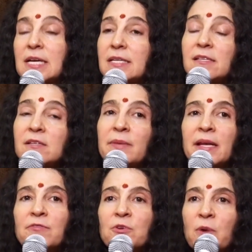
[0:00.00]
Doesn't mean
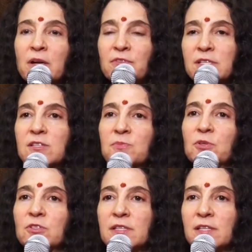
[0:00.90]
every one of us is
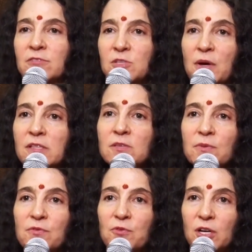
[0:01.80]
personally
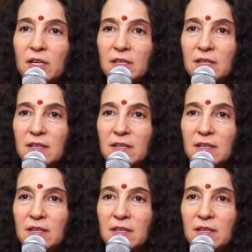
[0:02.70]
responsible for it.